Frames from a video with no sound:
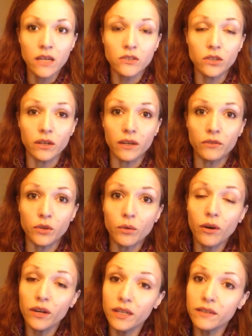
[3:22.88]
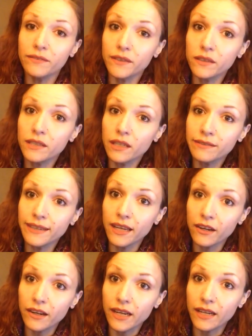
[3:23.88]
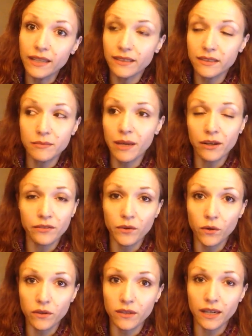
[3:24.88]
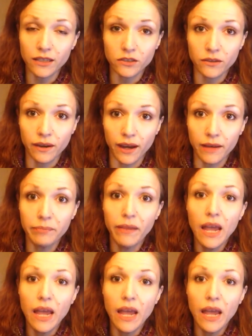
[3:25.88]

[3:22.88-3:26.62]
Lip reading: so if you are in the Philadelphia area, it doesn't matter if you're Orthodox or not.